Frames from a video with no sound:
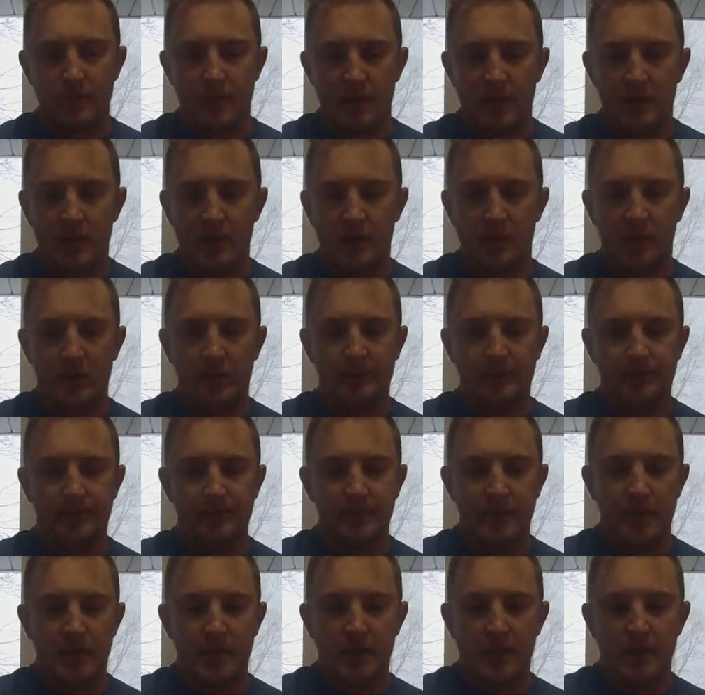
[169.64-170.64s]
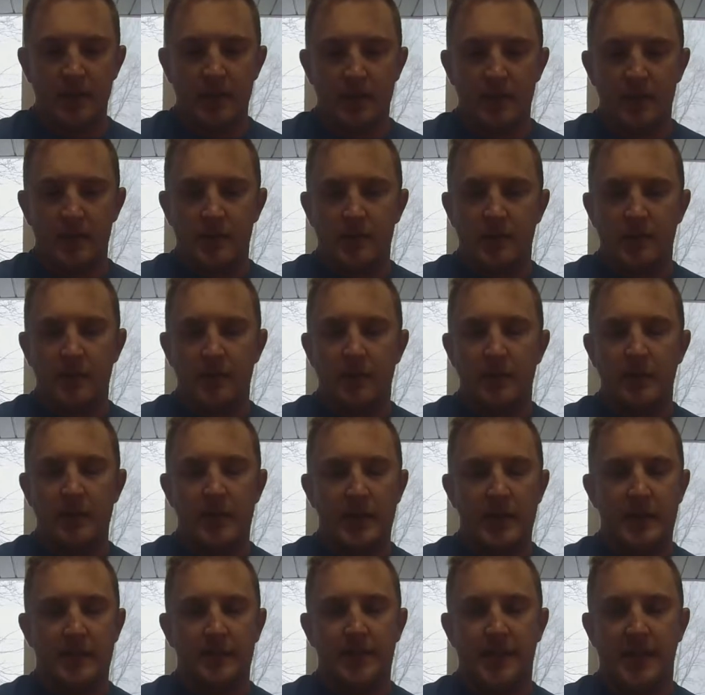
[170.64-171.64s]
So
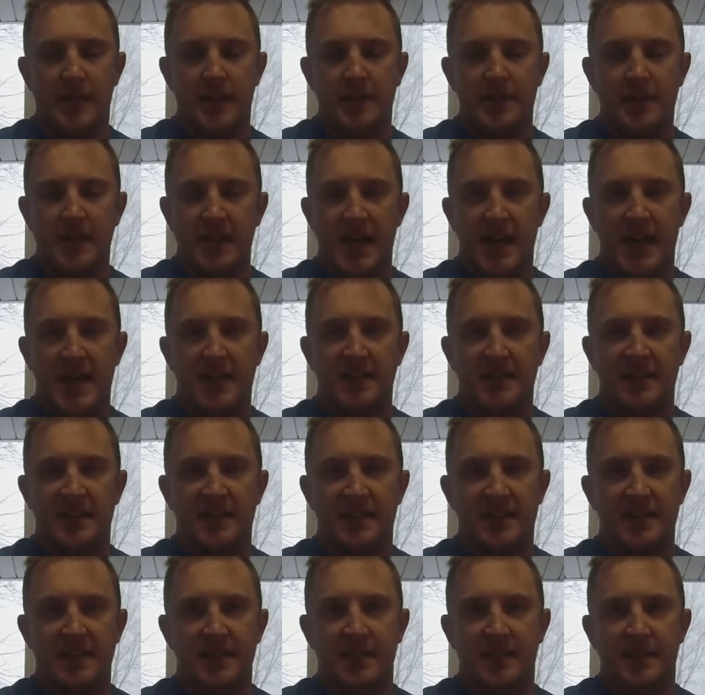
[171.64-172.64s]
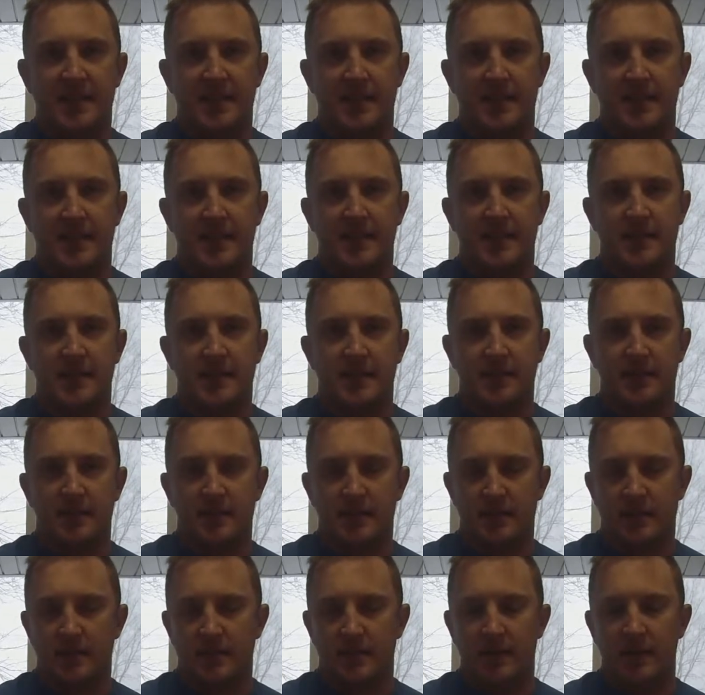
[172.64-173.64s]
as far as casting distance,
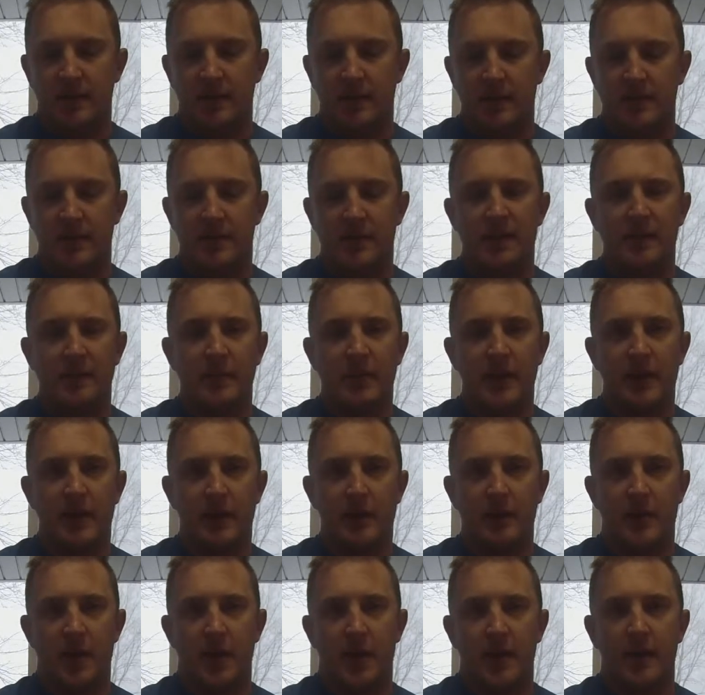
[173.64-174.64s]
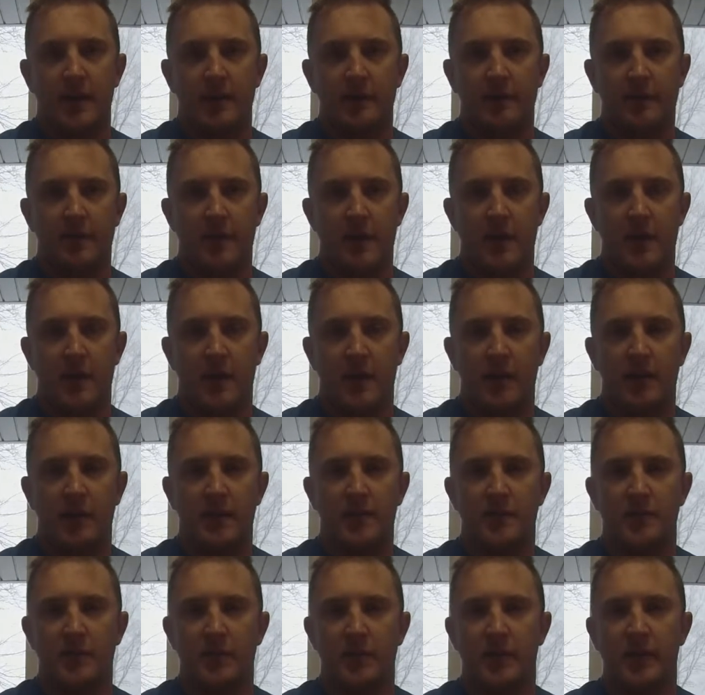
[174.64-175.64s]
the Terminator Walking Frog
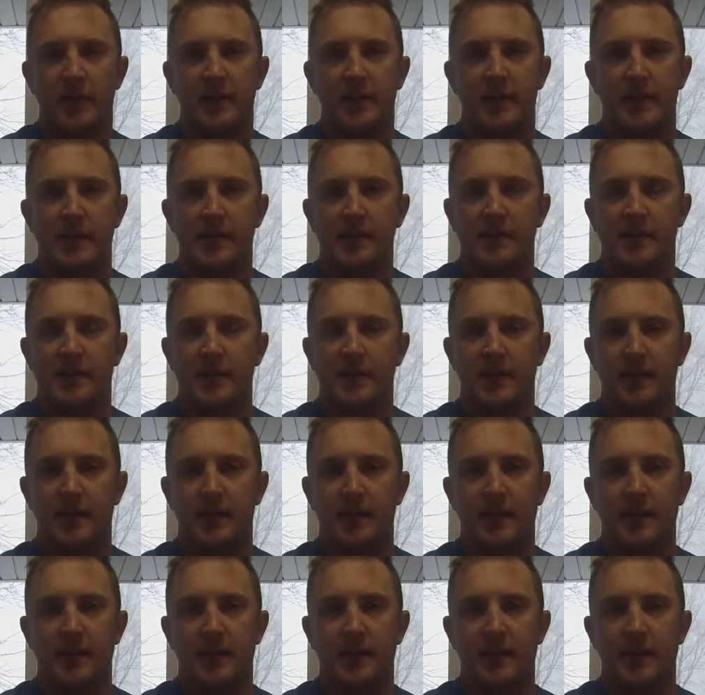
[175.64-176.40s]
is pretty decent.